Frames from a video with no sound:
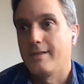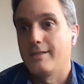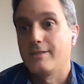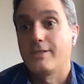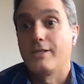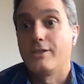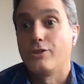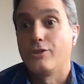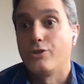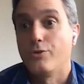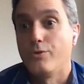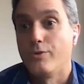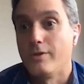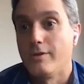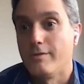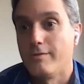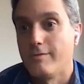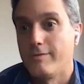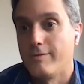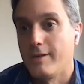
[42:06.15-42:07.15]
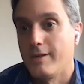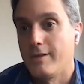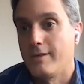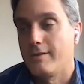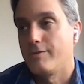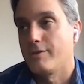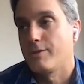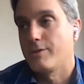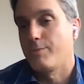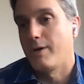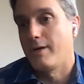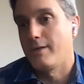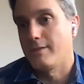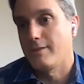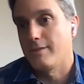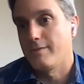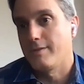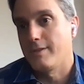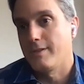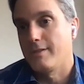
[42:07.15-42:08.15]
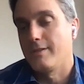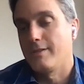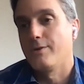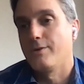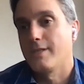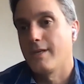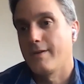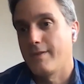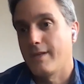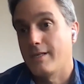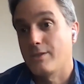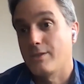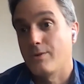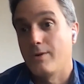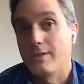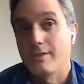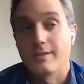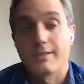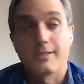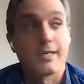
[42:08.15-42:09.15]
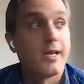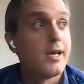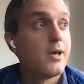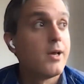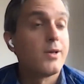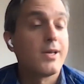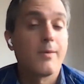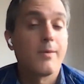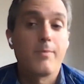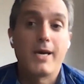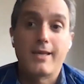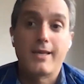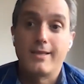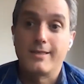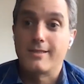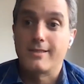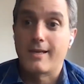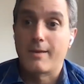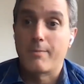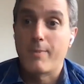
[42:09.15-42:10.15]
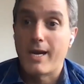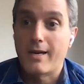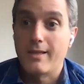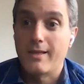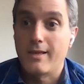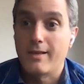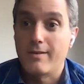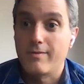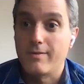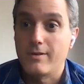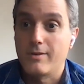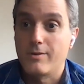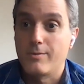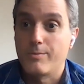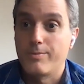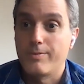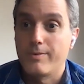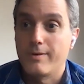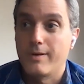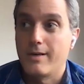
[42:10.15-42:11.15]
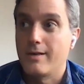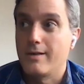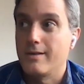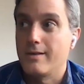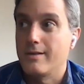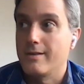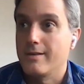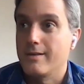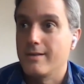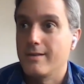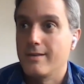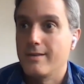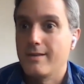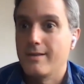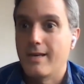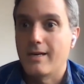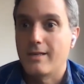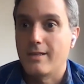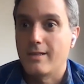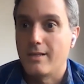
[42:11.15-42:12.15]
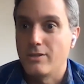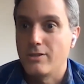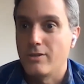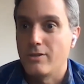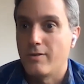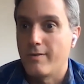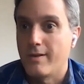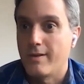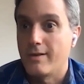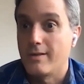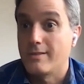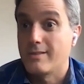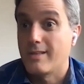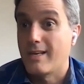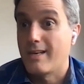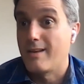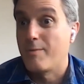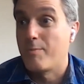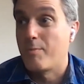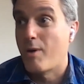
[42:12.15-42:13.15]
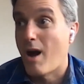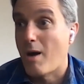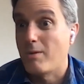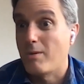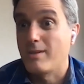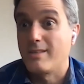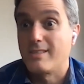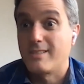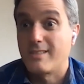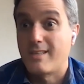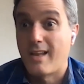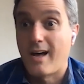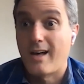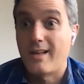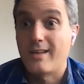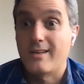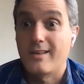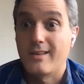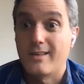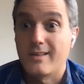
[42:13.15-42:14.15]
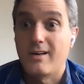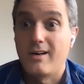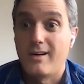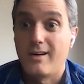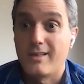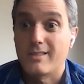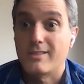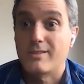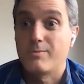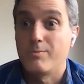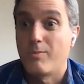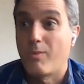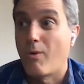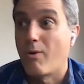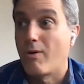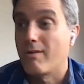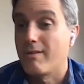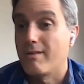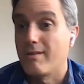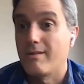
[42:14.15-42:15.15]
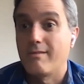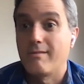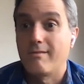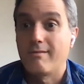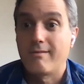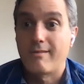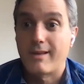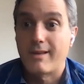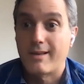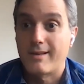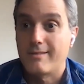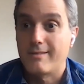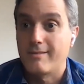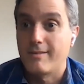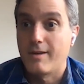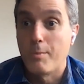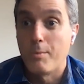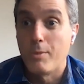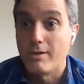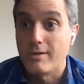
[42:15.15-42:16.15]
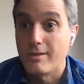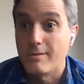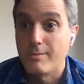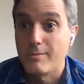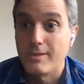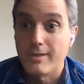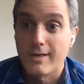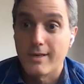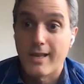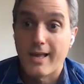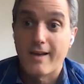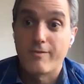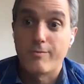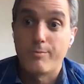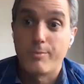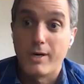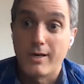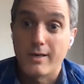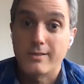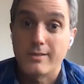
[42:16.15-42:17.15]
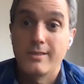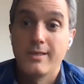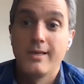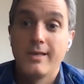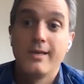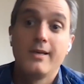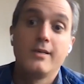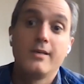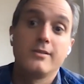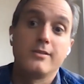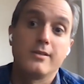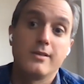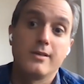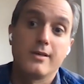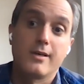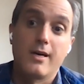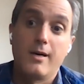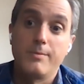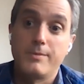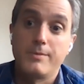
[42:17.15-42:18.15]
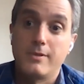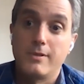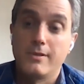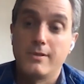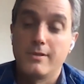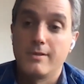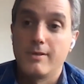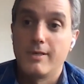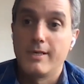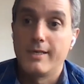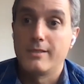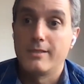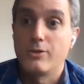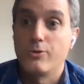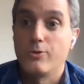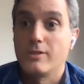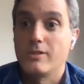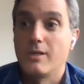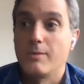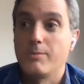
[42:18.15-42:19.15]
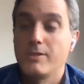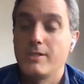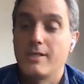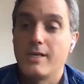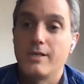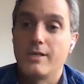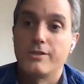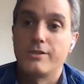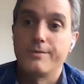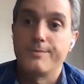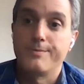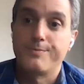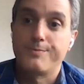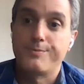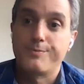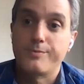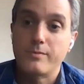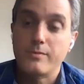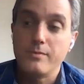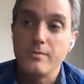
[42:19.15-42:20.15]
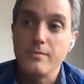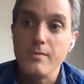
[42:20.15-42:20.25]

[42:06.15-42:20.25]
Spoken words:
let's say, intuitive response over here. You always have to ask questions. Get back this like back of the envelope calculation over here is that it probably is not going to cost more than like $1 million, $1.5 million to hook up to a substation